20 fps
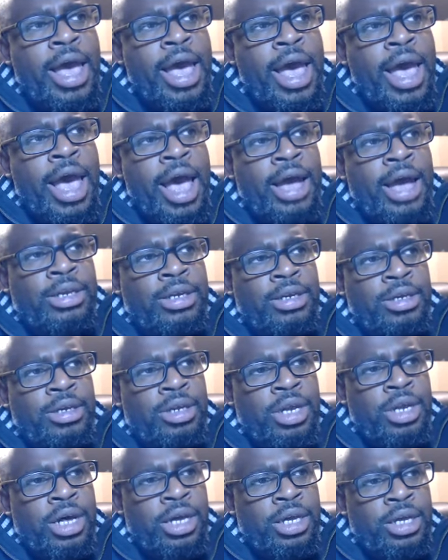act
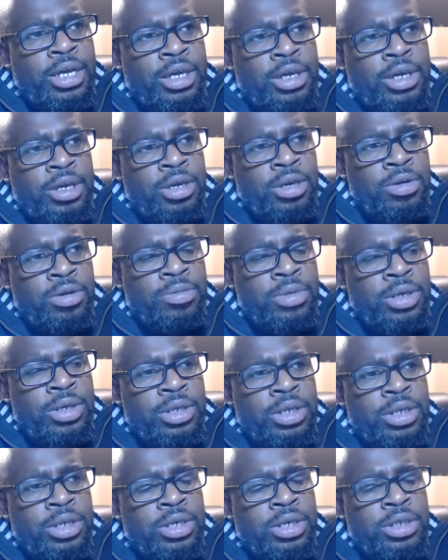like
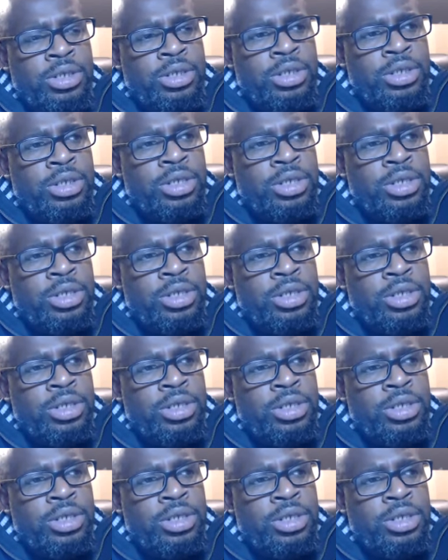humans? And this,